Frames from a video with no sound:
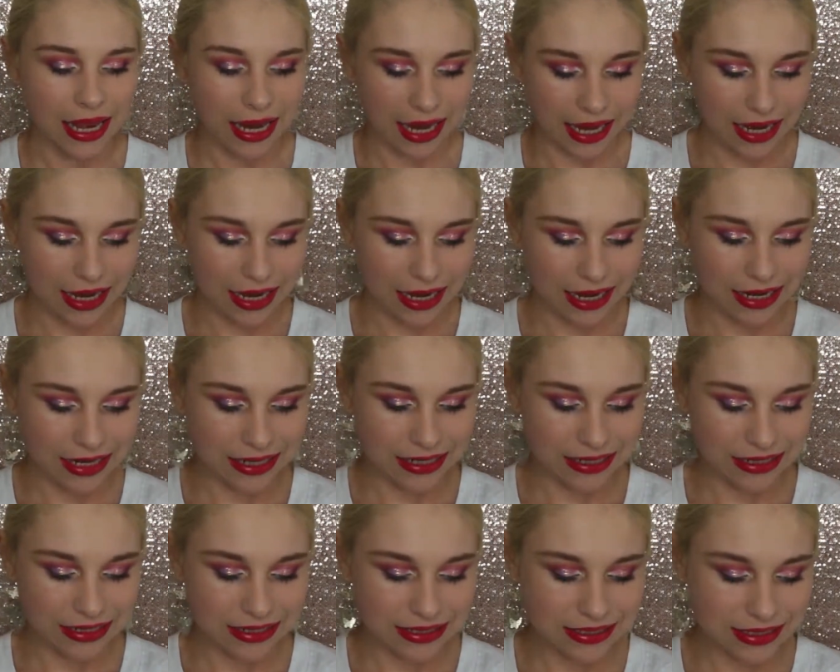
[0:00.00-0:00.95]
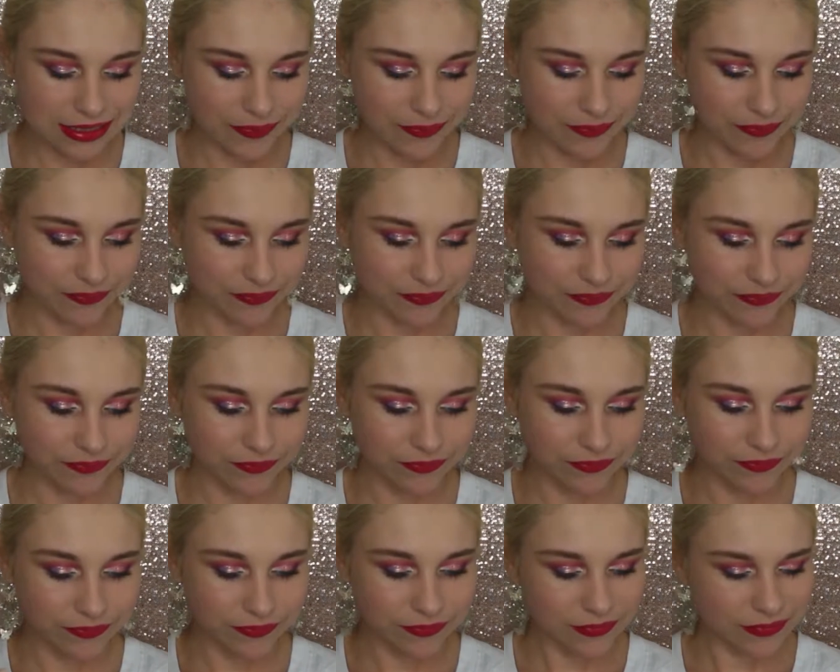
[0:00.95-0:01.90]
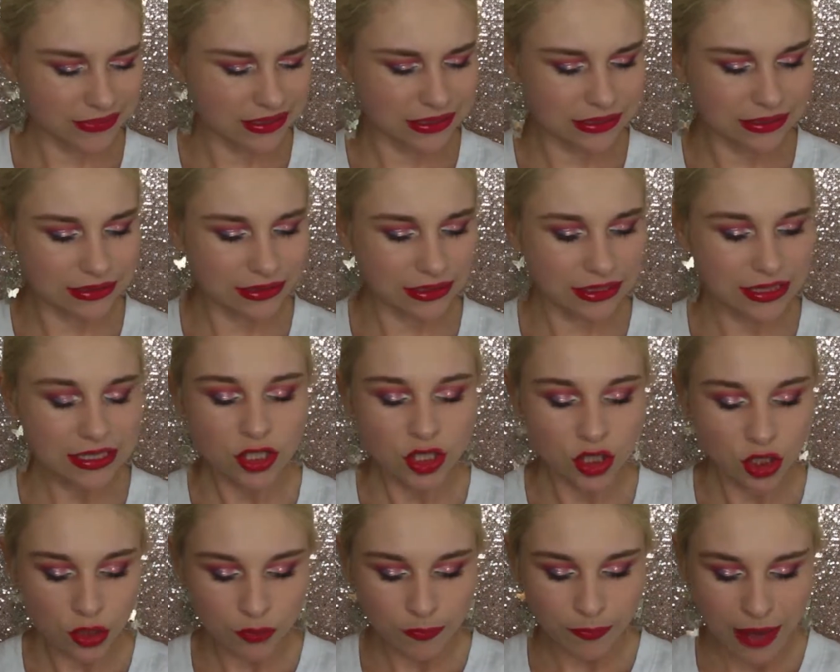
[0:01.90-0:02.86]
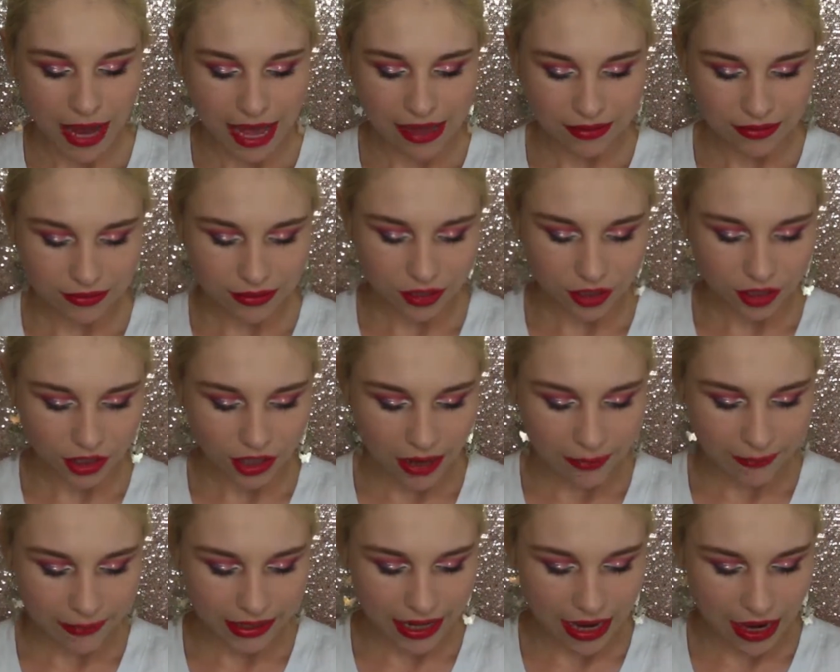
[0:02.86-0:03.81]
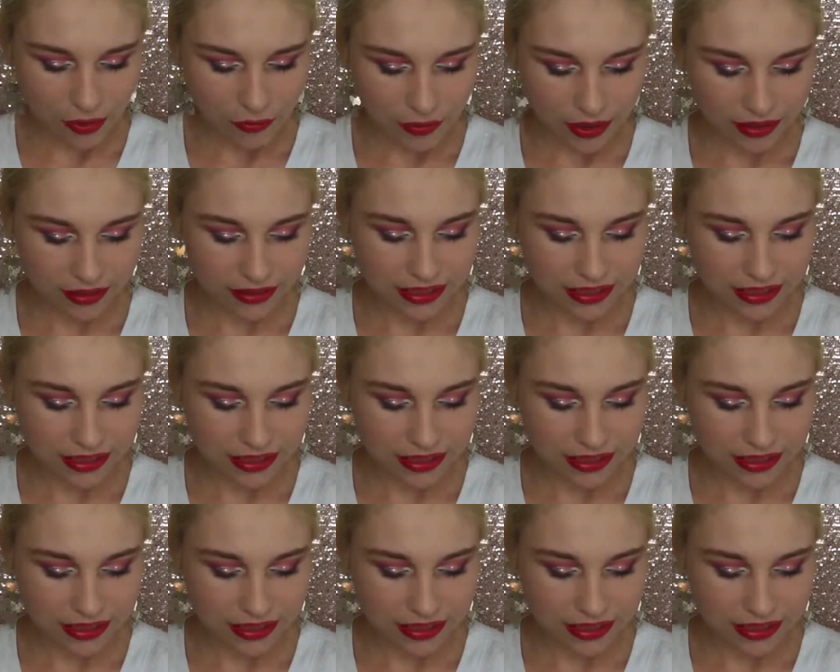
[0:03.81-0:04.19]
And this new palette that they're coming out with,